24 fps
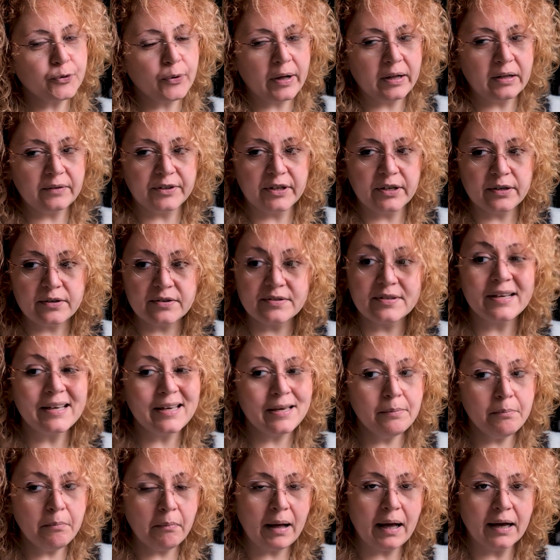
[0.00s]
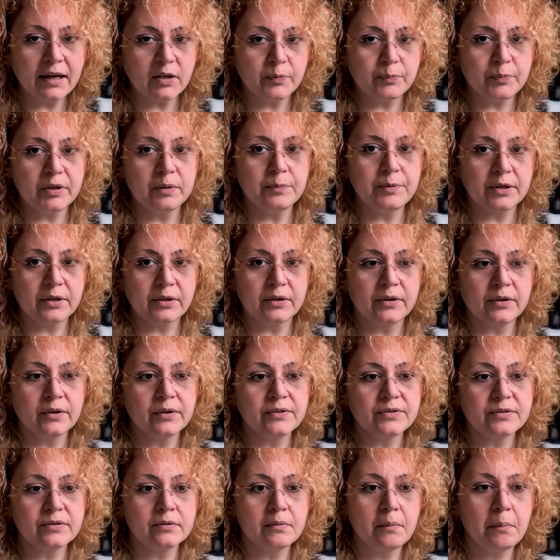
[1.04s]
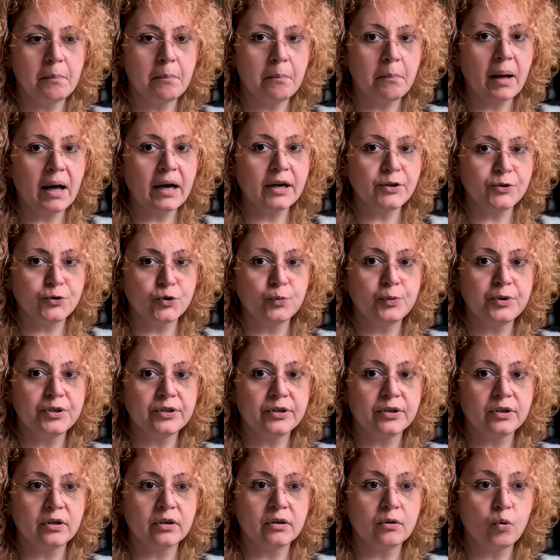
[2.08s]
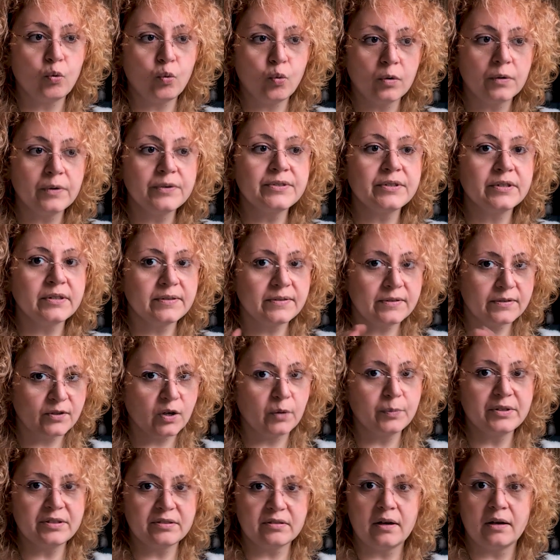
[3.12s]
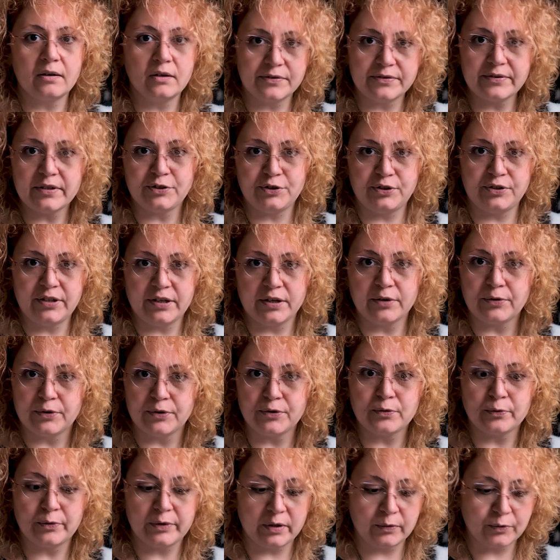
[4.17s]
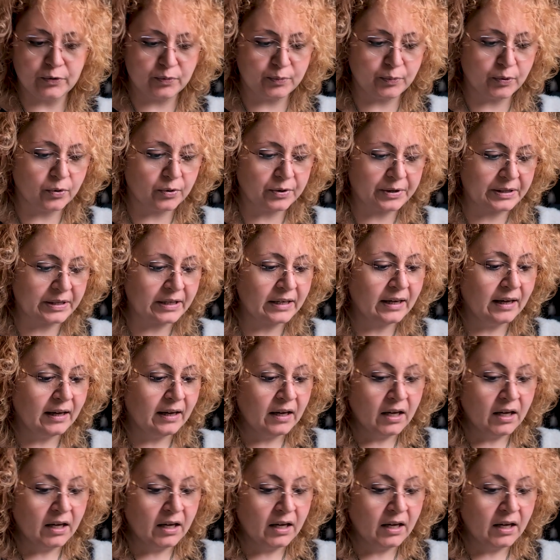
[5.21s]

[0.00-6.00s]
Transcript: 12 years. It might be because my Jupiter was in its domicile of Sagittarius when I was born,